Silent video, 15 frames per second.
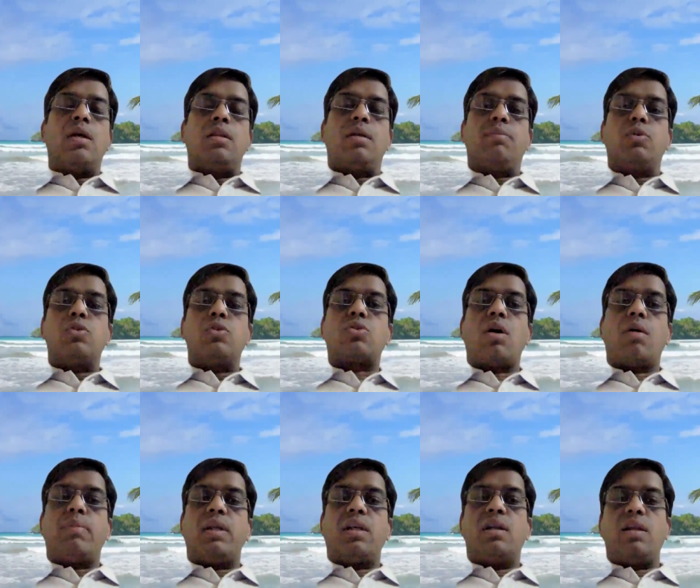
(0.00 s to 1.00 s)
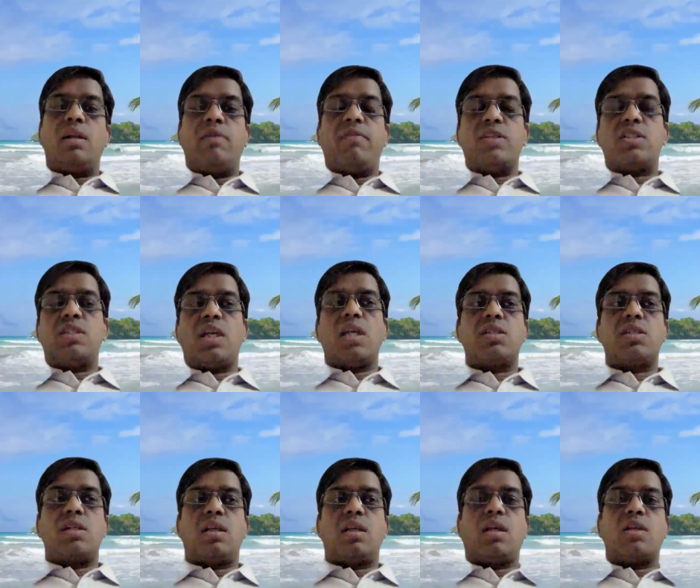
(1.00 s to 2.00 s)
The most common
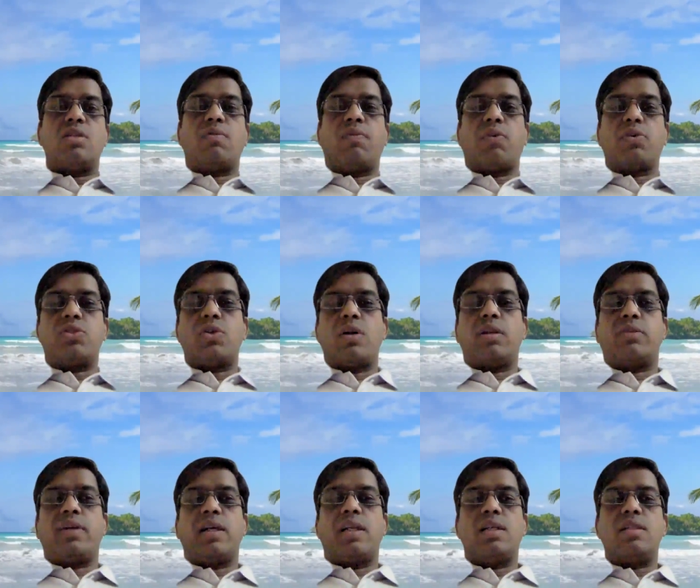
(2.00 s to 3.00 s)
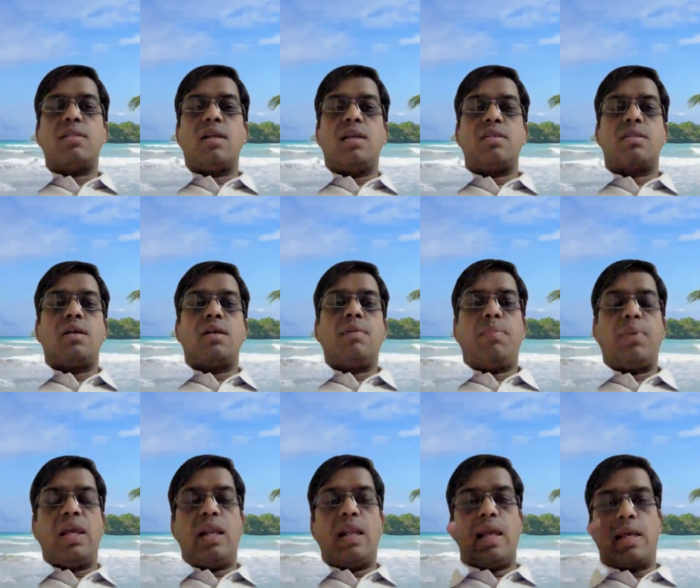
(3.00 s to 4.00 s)
investigation in case of osteoarthritis is the
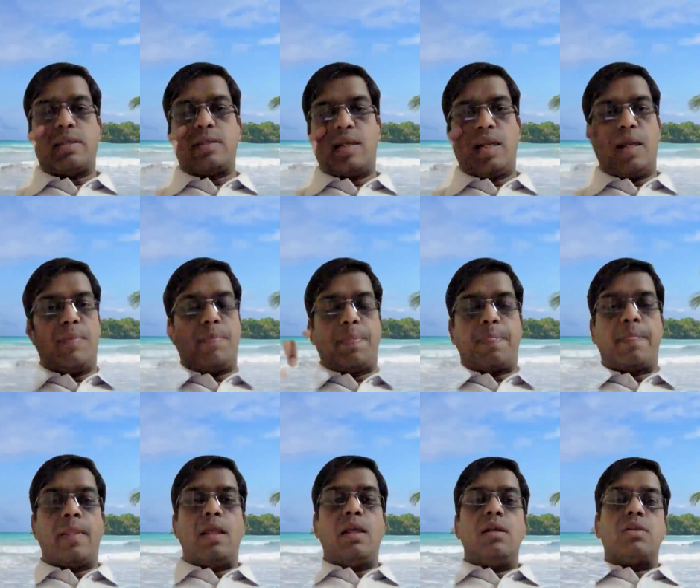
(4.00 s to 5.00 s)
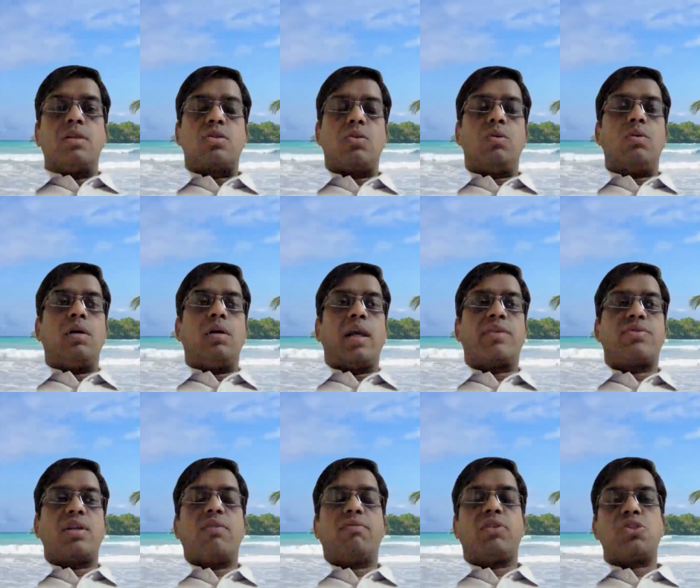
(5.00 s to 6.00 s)
plain X-ray. So
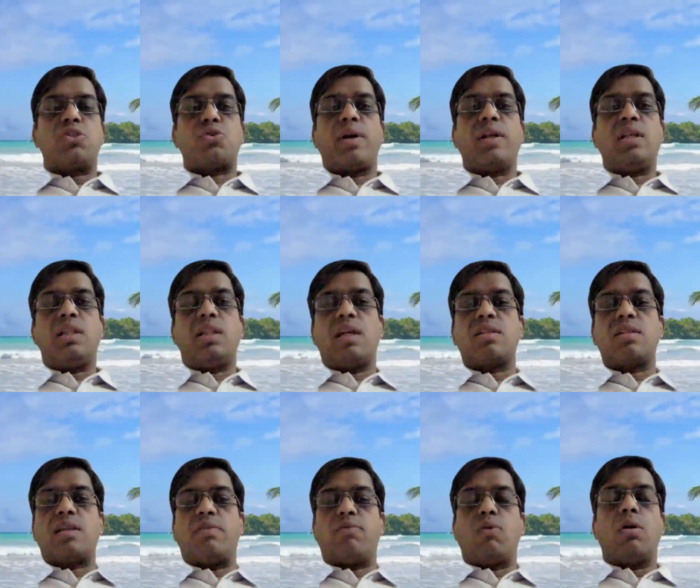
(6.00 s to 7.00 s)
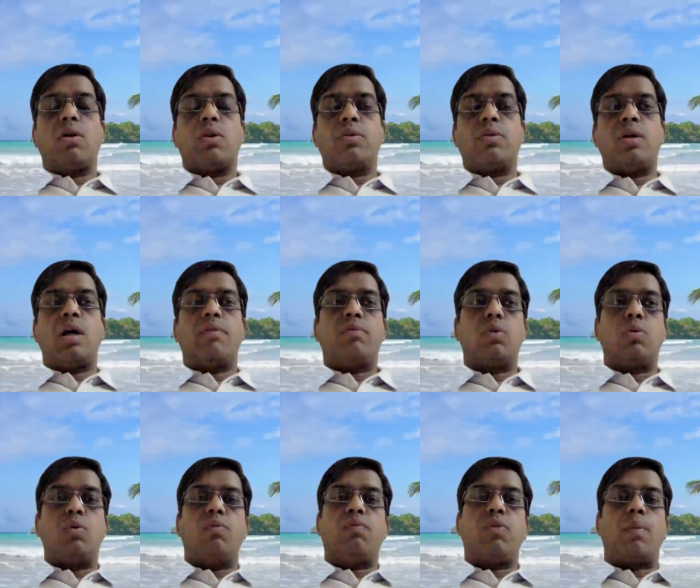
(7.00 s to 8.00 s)
X-ray of the joint that is involved. You have to
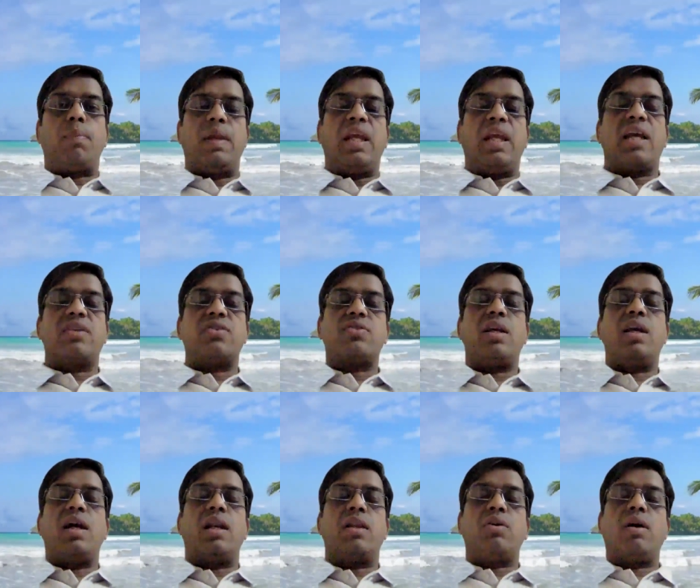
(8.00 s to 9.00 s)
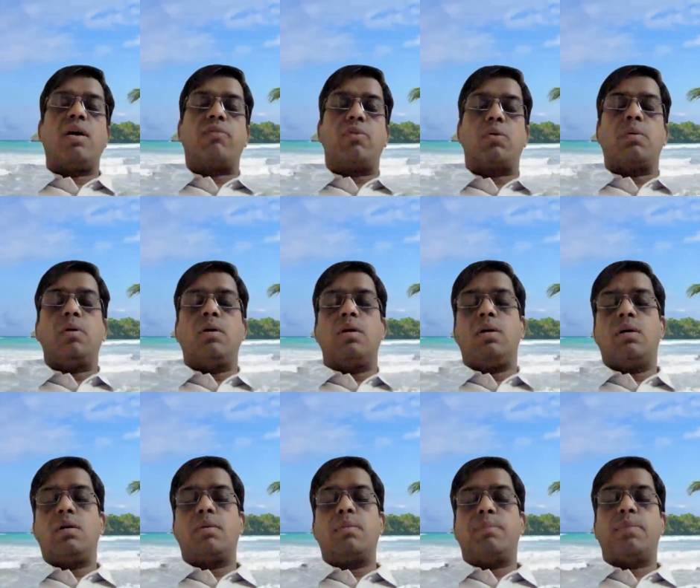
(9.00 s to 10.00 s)
go for plain X-ray and you have
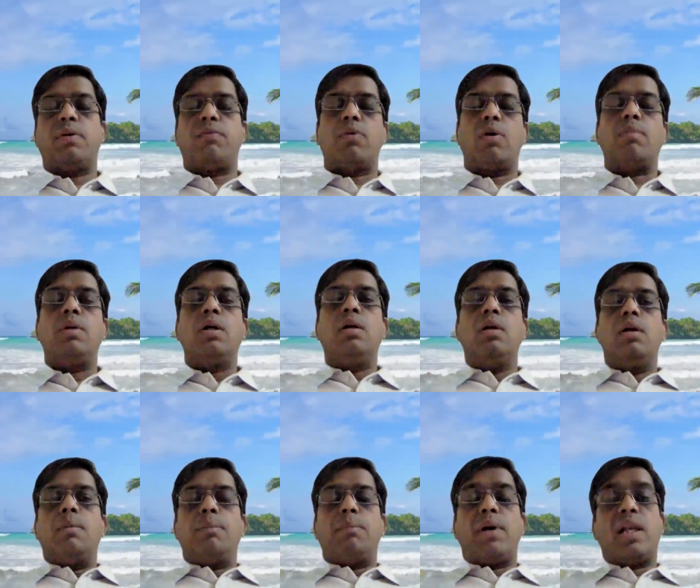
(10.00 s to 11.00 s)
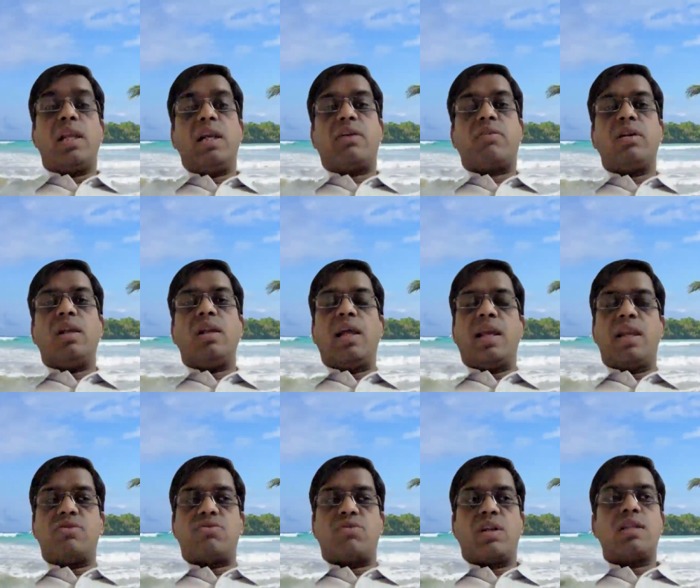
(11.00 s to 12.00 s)
to perform bilateral
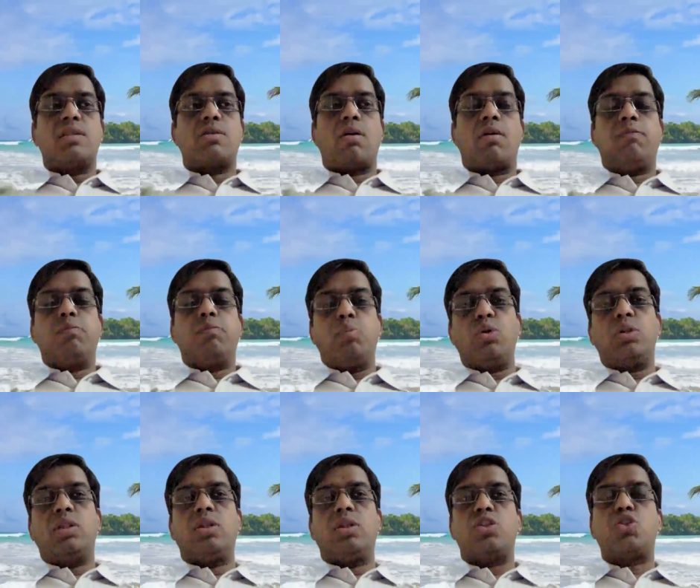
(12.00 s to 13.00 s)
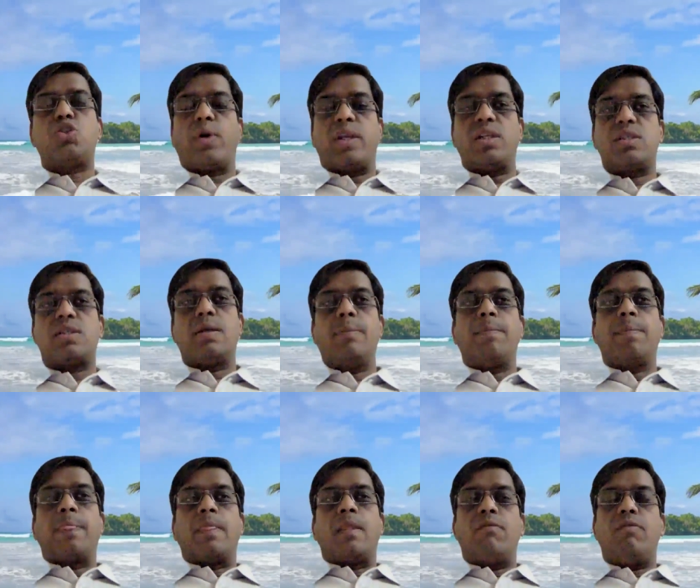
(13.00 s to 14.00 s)
X-rays of both the joints
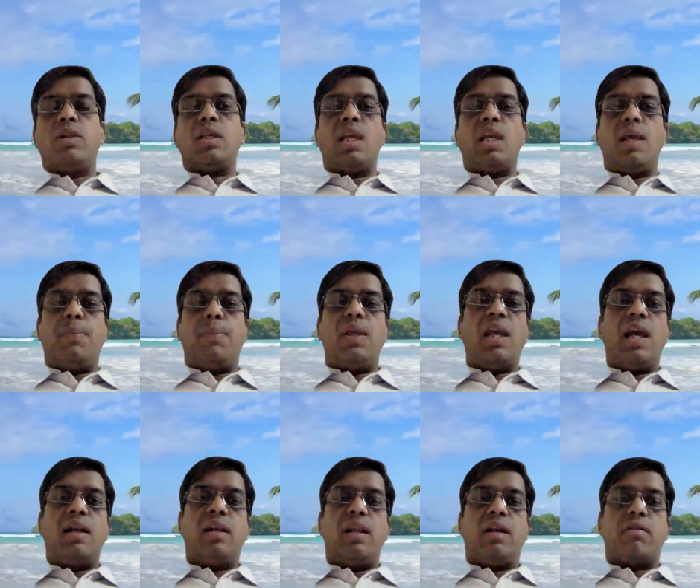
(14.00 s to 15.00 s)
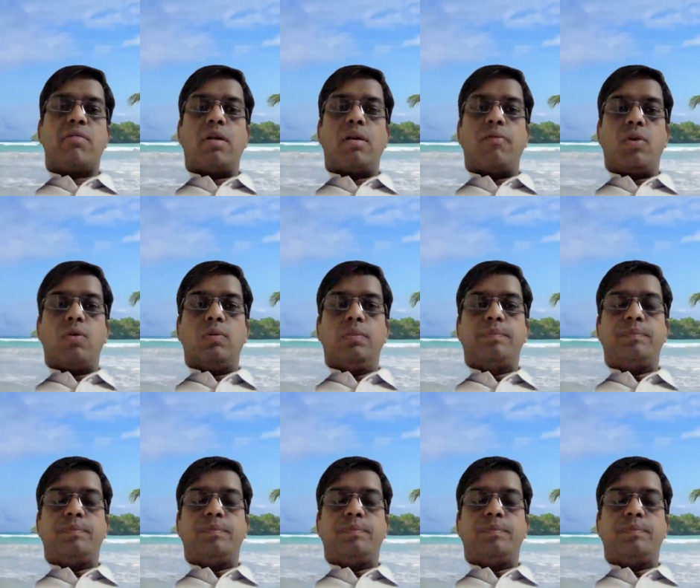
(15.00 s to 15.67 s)
with AP and lateral view.